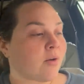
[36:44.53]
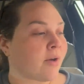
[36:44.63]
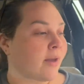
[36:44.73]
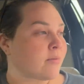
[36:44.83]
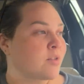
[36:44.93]

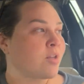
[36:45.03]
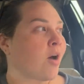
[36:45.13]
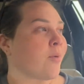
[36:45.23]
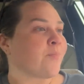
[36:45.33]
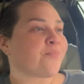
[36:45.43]
Okay, so,
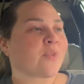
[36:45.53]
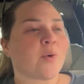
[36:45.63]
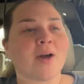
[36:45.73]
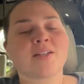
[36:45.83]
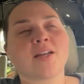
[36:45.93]

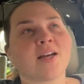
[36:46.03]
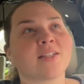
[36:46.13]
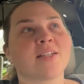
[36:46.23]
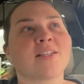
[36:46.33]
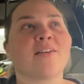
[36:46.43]
well, actually, I
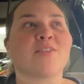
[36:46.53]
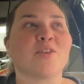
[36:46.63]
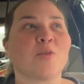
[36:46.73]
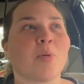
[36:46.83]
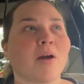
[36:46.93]
guess I still have to
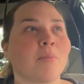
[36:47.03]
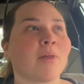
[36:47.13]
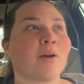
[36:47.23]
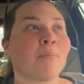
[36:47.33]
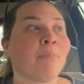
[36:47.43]
do the pickup
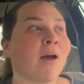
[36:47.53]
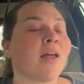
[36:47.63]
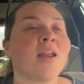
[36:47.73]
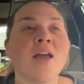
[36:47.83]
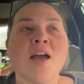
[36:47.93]
later,
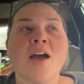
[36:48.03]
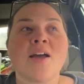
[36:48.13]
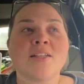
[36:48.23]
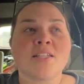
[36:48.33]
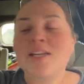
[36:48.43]
but
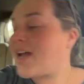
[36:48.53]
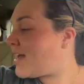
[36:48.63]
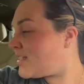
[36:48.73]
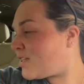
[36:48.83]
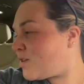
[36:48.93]

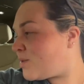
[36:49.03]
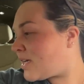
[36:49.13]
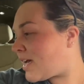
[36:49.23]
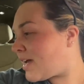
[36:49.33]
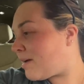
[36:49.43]
today's a new
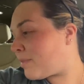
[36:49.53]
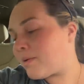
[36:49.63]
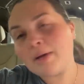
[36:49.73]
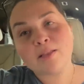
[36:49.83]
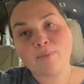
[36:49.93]
day. I'm going
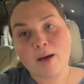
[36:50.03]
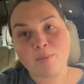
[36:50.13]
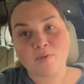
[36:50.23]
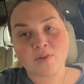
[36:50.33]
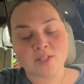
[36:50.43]
to make the
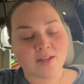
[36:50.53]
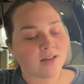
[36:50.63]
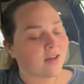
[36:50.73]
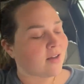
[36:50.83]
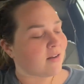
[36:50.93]
popovers again.
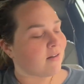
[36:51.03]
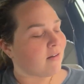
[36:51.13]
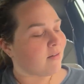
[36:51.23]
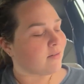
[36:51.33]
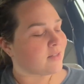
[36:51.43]
I
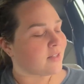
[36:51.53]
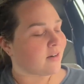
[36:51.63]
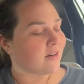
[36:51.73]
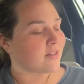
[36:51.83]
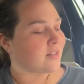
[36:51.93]
know,
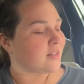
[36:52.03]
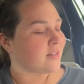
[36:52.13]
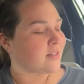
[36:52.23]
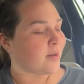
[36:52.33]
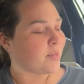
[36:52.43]
Sarah,
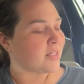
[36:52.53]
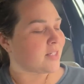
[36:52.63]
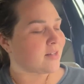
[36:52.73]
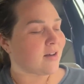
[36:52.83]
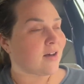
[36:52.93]
stop
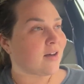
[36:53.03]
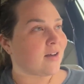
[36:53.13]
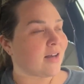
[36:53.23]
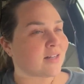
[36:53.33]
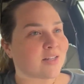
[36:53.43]
it. Uh,
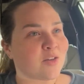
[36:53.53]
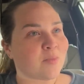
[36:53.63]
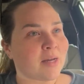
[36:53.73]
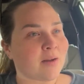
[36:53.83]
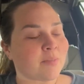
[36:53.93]
actually, you
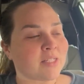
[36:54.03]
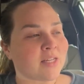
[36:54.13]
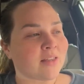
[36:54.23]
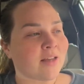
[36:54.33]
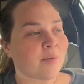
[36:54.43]
might not be
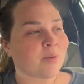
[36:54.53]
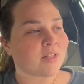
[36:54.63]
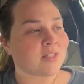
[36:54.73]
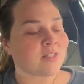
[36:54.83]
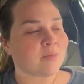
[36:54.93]
saying that, but
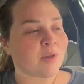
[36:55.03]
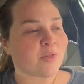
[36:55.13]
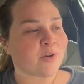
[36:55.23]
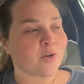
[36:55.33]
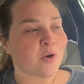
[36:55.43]
this is my
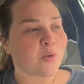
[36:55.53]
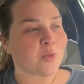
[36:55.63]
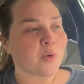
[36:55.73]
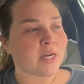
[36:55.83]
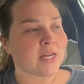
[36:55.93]
third go in
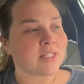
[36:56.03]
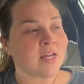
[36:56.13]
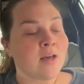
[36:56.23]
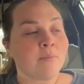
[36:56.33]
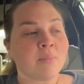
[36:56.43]
three days
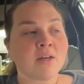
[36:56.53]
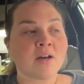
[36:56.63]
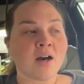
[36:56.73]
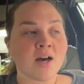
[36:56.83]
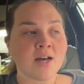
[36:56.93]

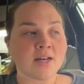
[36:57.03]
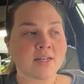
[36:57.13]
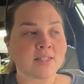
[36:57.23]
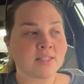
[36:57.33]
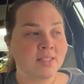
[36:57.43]

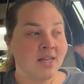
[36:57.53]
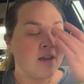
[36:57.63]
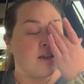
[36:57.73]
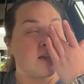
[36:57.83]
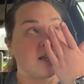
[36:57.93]
because
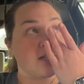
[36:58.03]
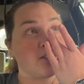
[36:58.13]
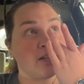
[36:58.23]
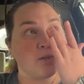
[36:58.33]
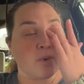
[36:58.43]

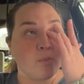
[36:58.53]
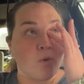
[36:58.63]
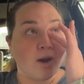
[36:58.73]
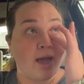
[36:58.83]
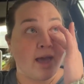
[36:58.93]
yesterday's were
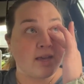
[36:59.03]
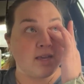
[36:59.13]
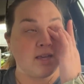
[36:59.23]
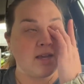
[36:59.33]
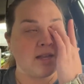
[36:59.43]
more
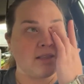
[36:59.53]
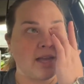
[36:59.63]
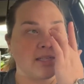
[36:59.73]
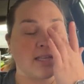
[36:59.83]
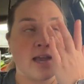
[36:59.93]
eggy and
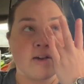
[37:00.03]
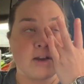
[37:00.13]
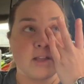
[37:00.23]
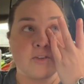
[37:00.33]
less airy.